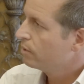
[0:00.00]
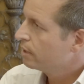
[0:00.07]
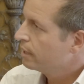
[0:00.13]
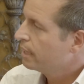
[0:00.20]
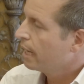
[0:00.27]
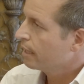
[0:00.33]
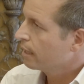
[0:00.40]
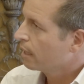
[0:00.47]

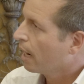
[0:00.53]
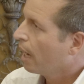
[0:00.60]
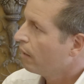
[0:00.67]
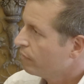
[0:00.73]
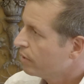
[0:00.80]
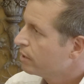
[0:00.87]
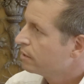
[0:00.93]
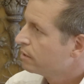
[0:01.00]
done and
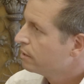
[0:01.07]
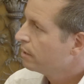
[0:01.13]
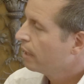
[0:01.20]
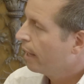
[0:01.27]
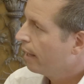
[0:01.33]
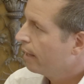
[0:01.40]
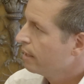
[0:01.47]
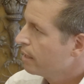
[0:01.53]
covered,
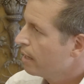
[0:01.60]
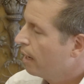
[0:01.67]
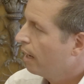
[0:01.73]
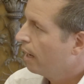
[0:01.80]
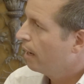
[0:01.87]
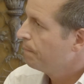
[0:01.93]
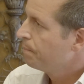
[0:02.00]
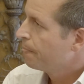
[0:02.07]
and
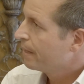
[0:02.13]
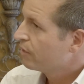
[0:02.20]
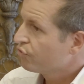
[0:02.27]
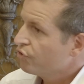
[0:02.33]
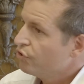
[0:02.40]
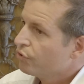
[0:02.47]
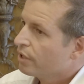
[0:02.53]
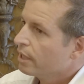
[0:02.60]
so
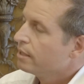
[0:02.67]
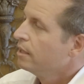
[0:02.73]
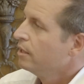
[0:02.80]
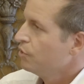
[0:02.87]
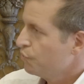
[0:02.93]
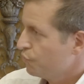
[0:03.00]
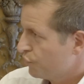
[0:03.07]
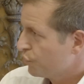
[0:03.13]
you can
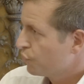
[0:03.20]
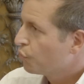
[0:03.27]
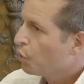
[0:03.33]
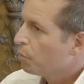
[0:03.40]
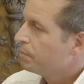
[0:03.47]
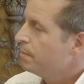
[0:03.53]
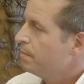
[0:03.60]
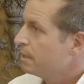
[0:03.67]

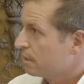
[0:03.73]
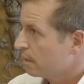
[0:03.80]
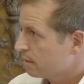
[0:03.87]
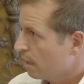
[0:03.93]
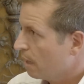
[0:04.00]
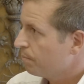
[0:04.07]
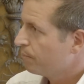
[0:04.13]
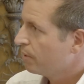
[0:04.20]
scoop the business
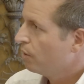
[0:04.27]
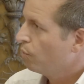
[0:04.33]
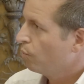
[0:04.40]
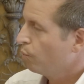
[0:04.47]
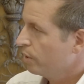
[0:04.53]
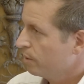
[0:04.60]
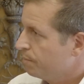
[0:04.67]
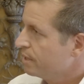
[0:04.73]
up
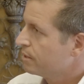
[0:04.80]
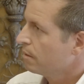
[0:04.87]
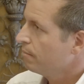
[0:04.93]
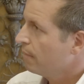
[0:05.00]
with peace of